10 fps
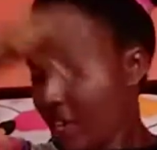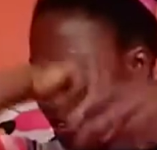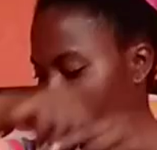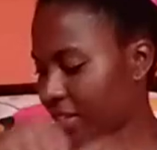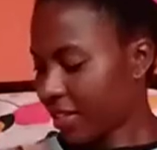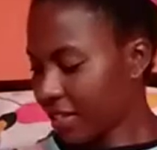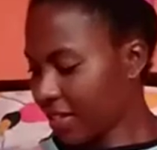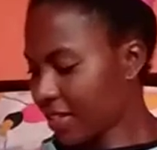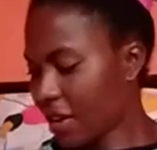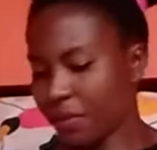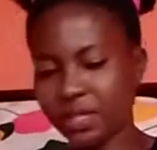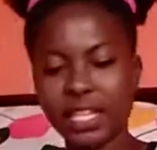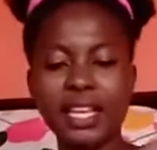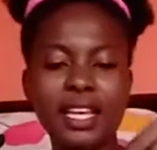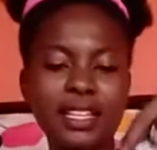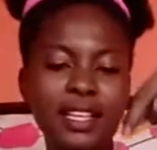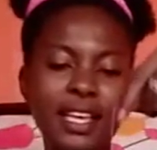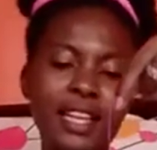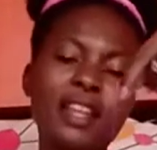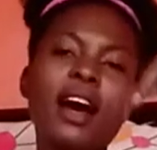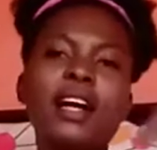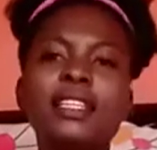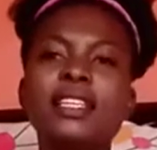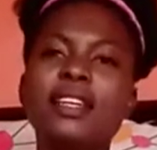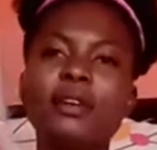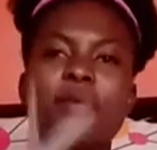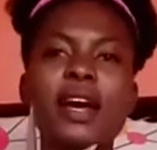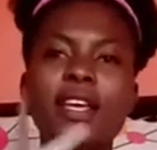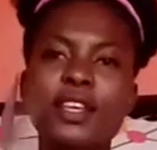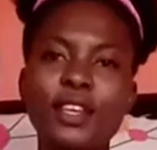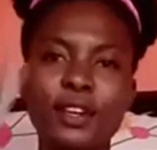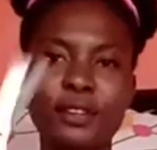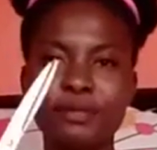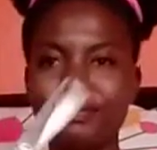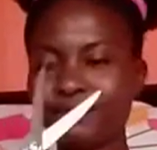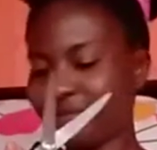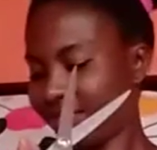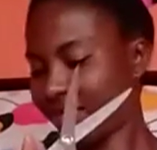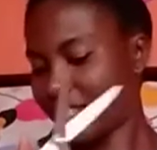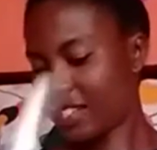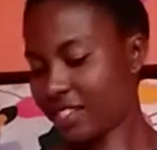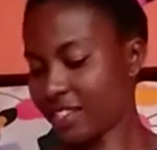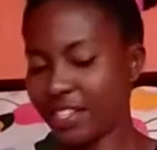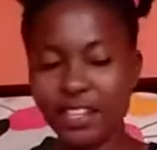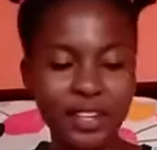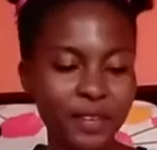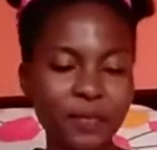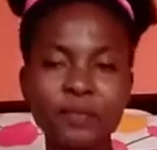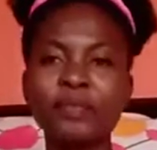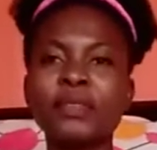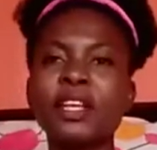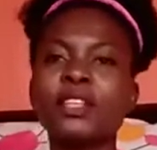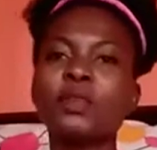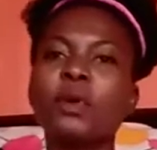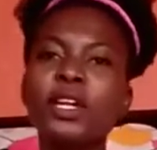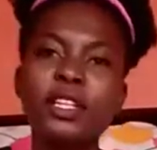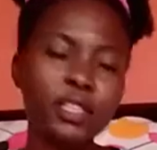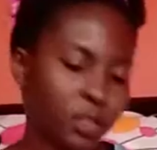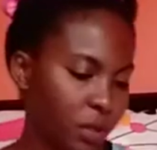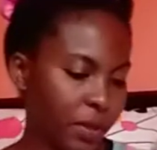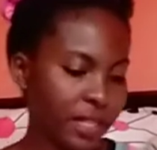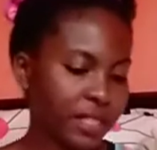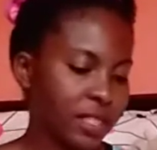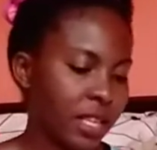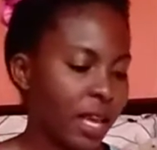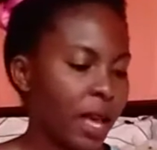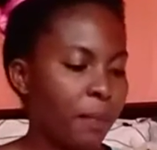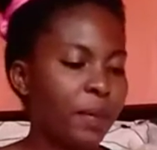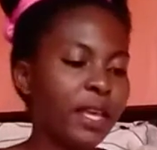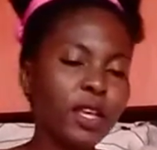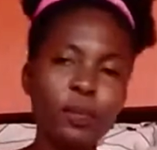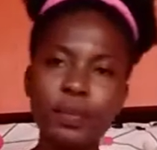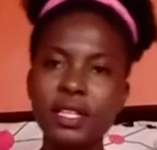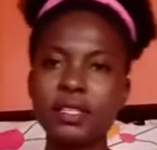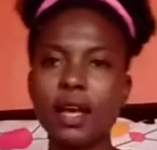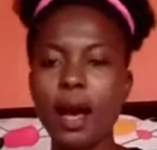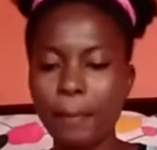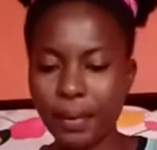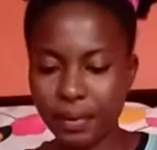Your scissors comes in handy right here. Scissors here. So what you need to do is pick your piece up.